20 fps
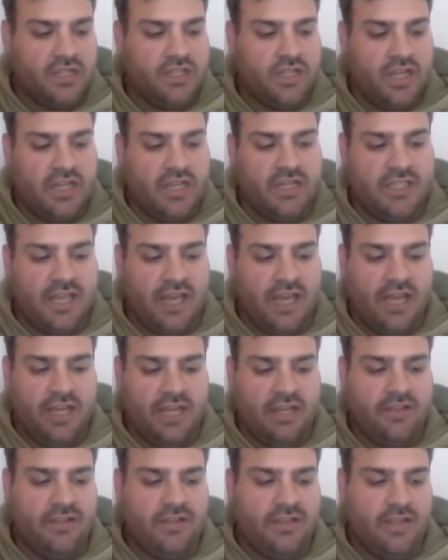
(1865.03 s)
So is there
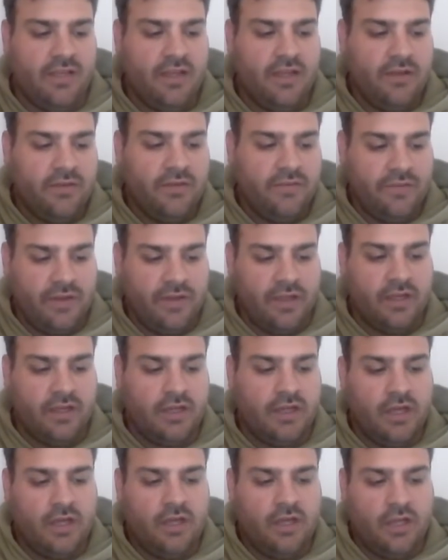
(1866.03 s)
anything
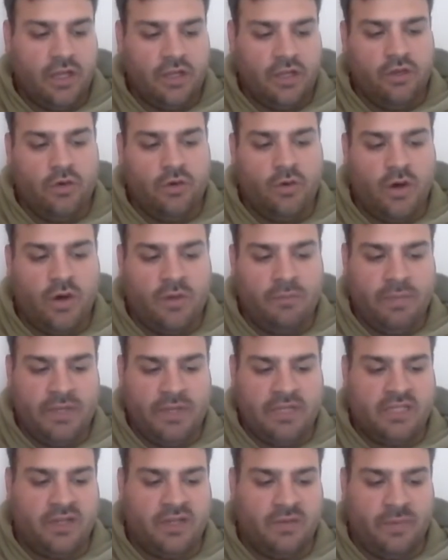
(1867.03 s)
that you are
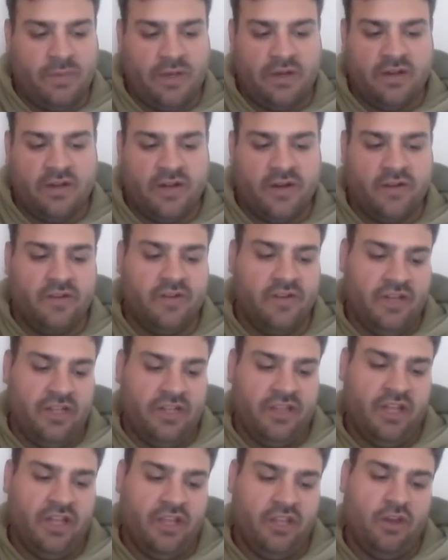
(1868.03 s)
bitter about currently
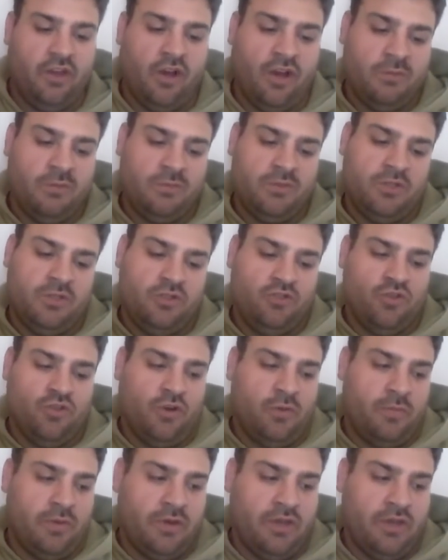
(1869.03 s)
that you hope to drop,